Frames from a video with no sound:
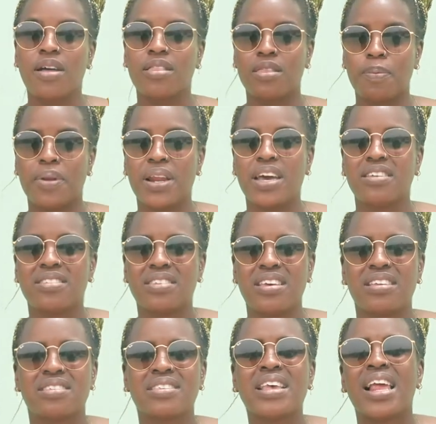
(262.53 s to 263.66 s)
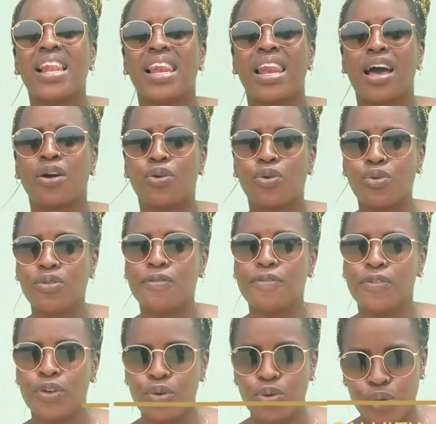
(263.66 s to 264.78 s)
The place is Lagoon View